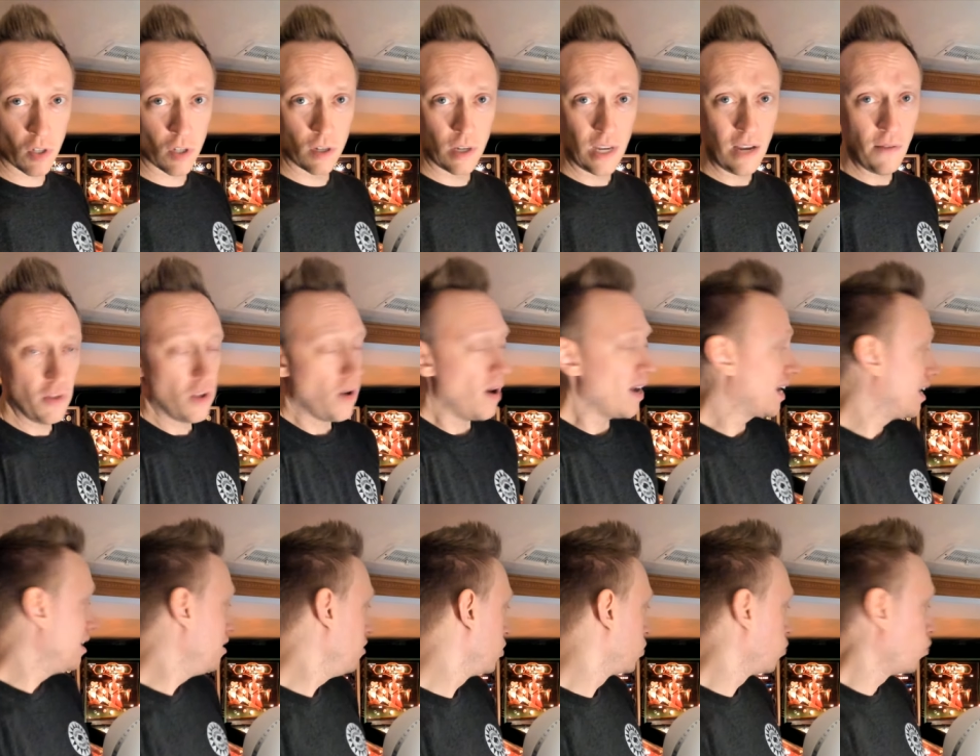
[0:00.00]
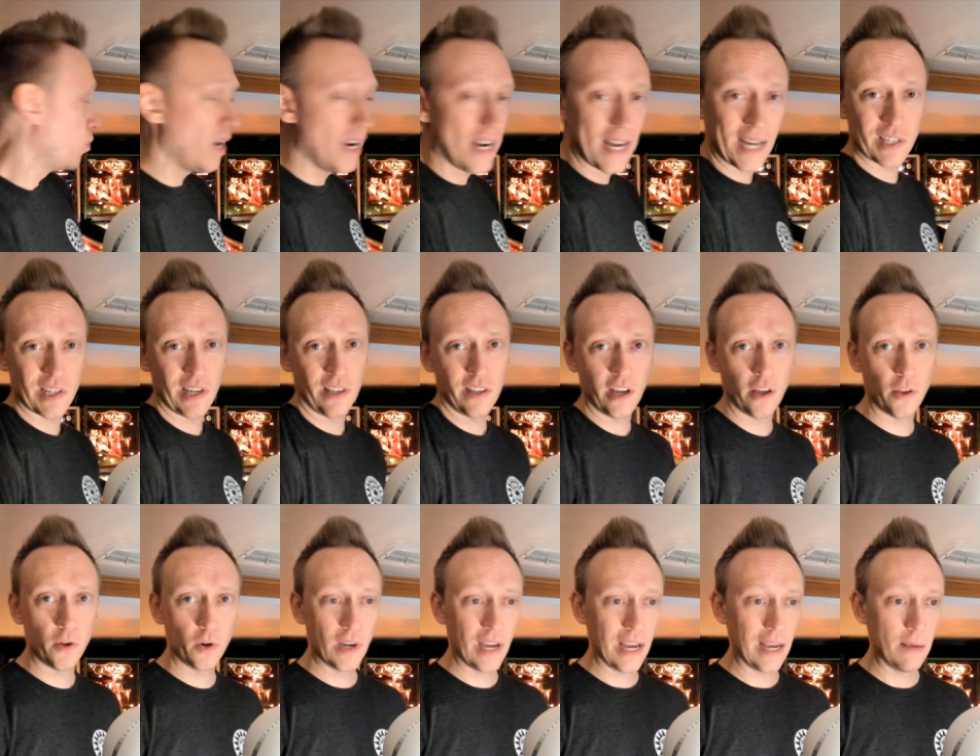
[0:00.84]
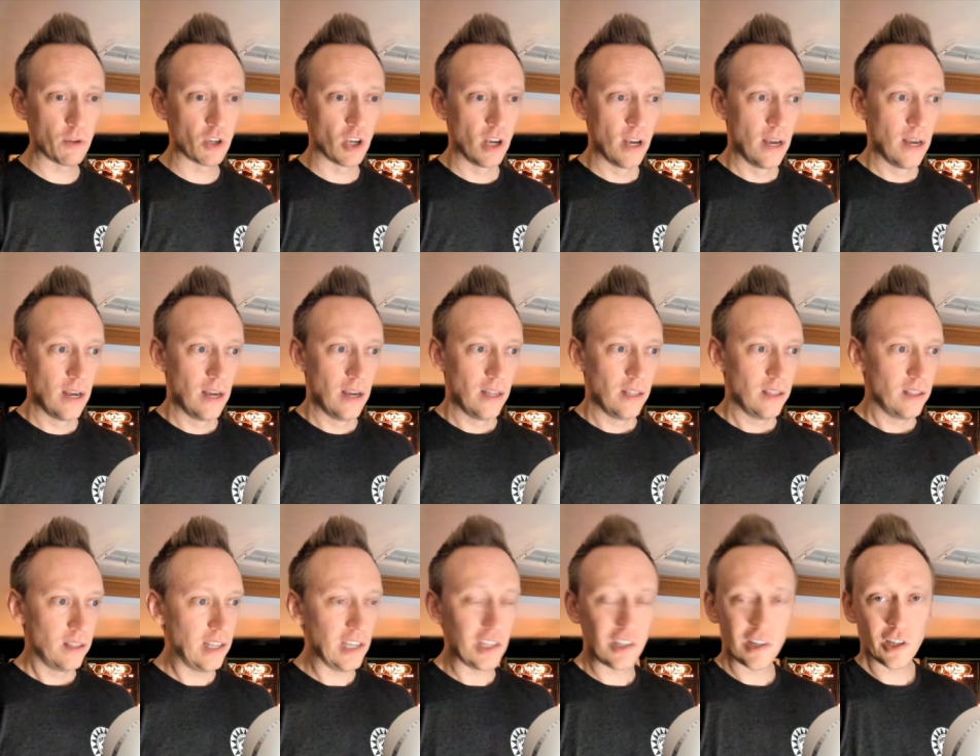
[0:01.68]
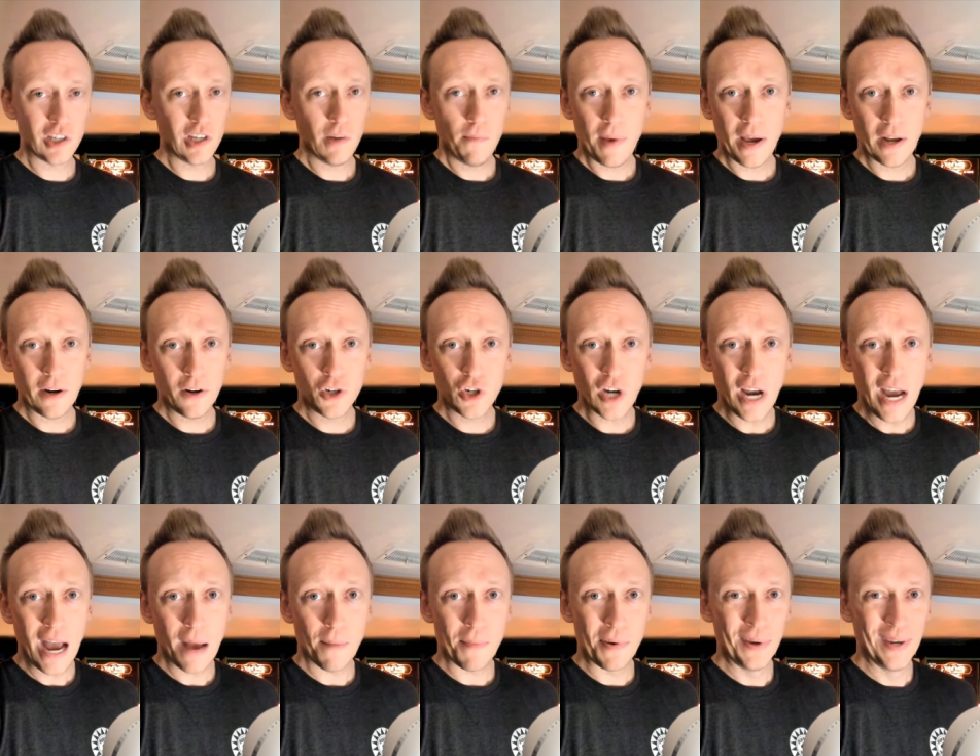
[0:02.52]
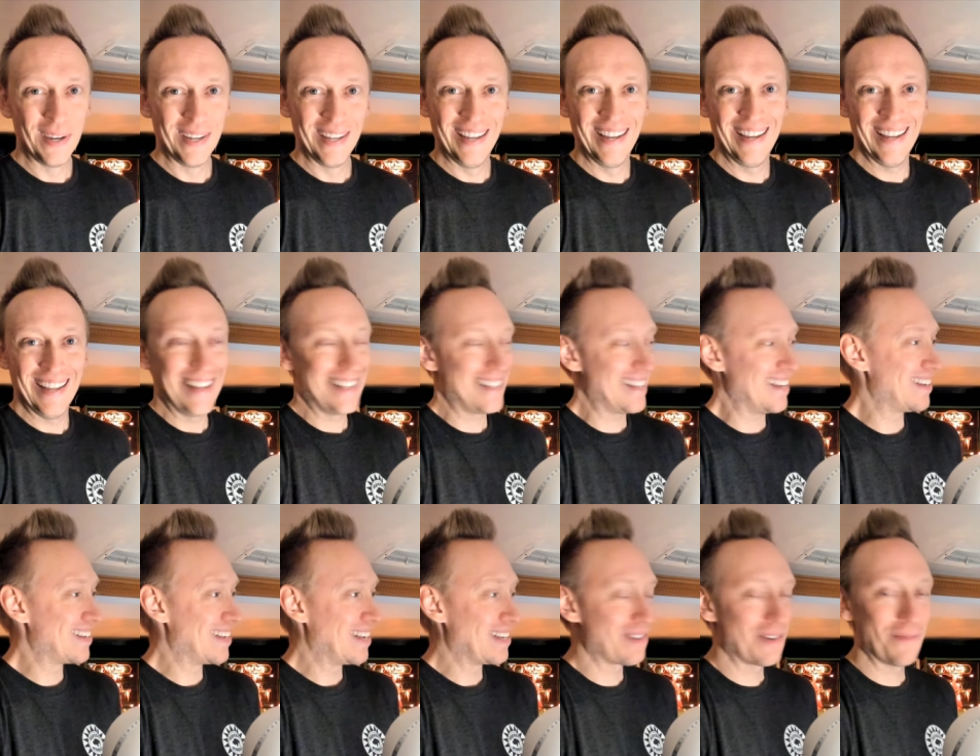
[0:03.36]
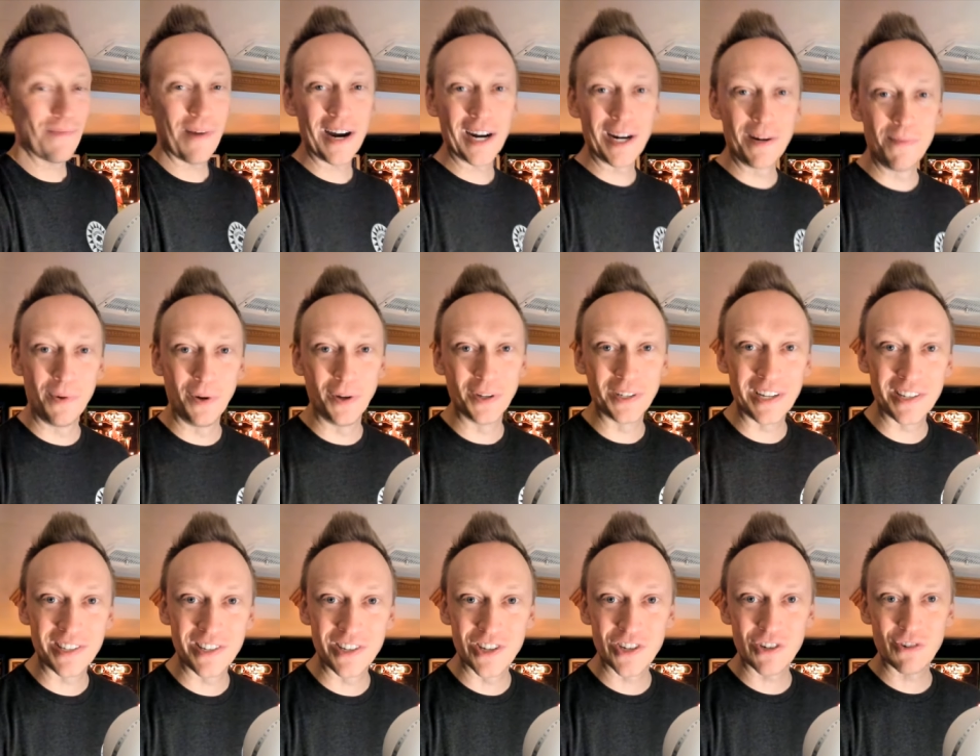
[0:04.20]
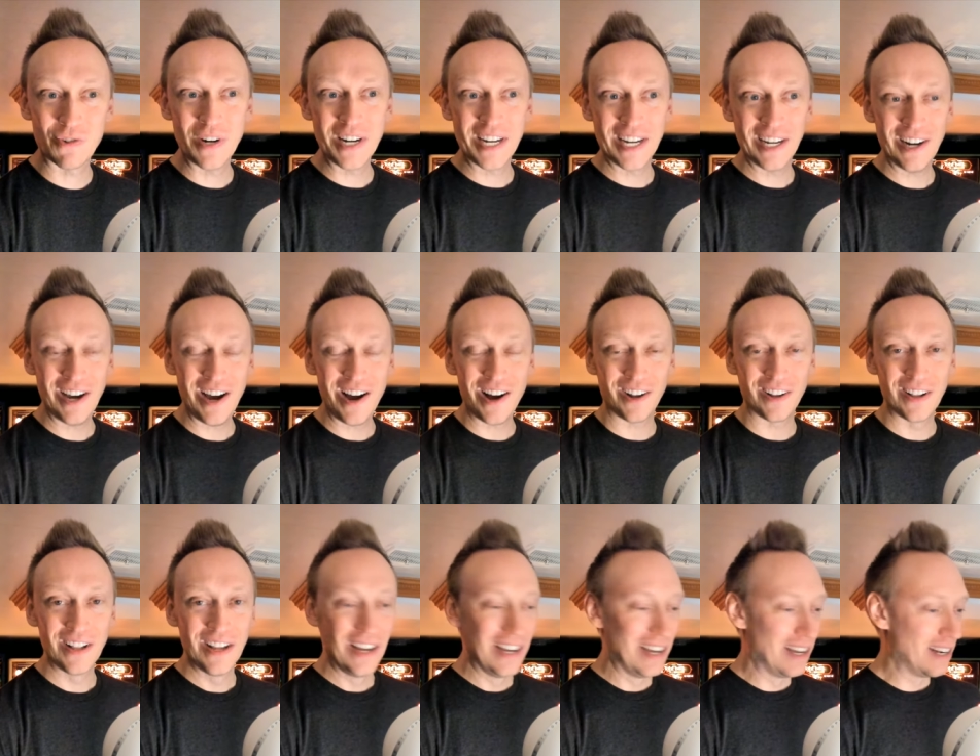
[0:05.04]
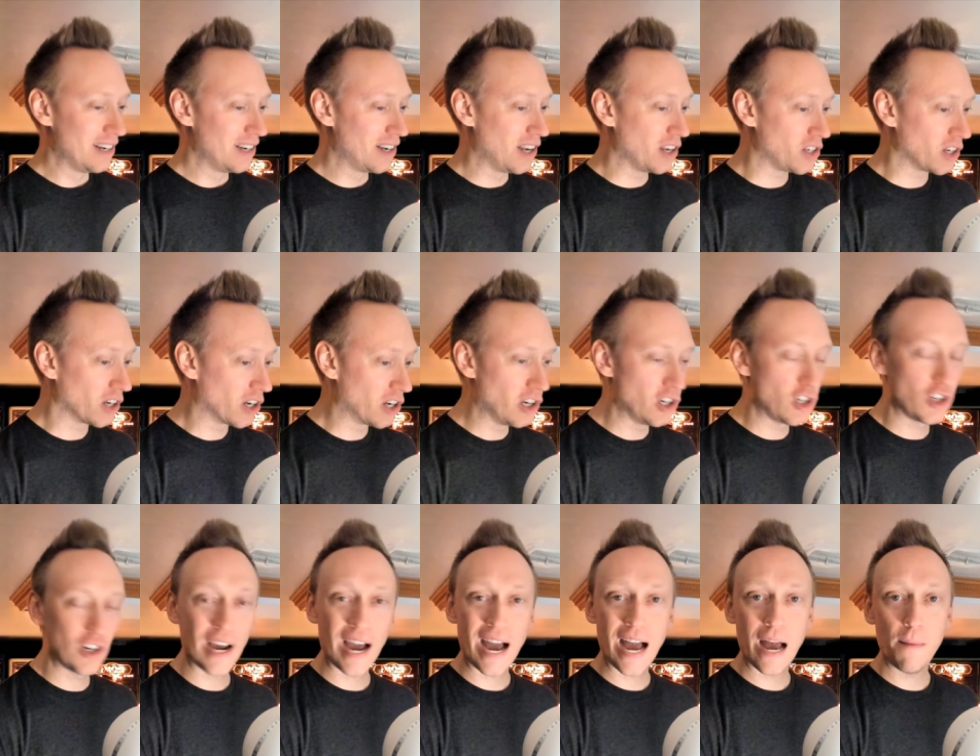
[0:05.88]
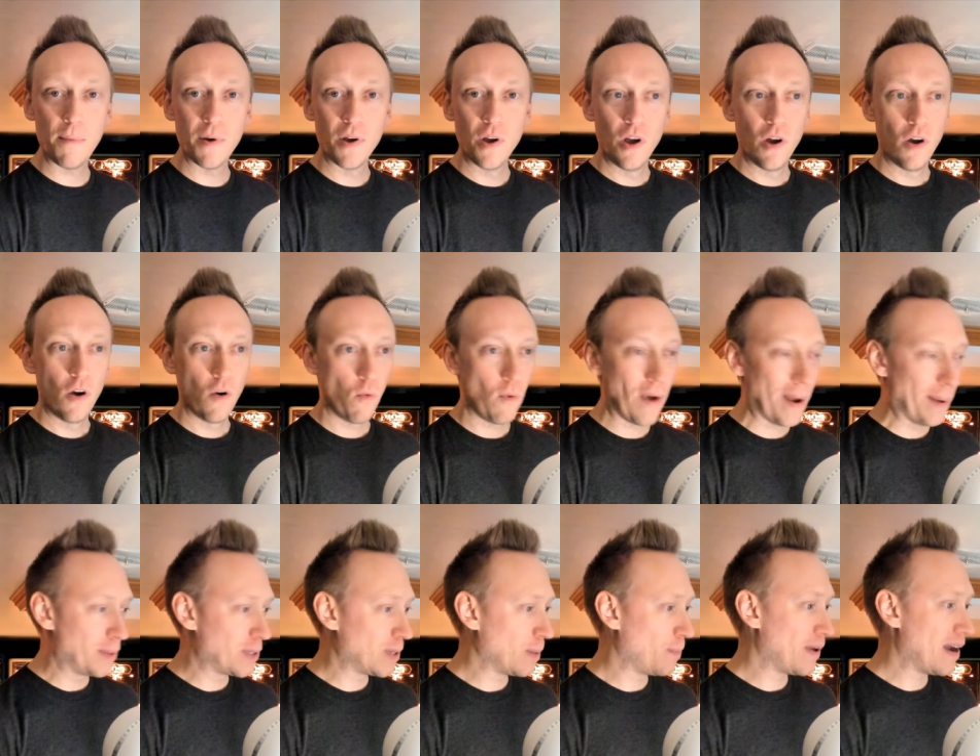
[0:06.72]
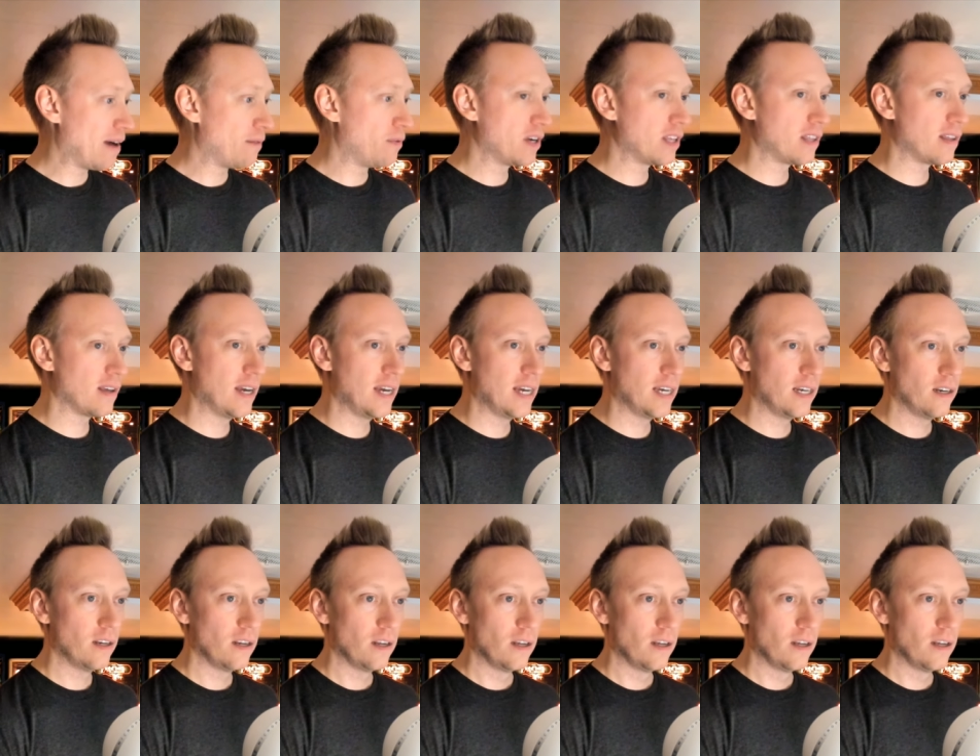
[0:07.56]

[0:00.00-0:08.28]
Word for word: Even though I can use Windex on the other games, this does a better job. It's remarkable. It doesn't streak at all. Does a good job. Wipes up everything.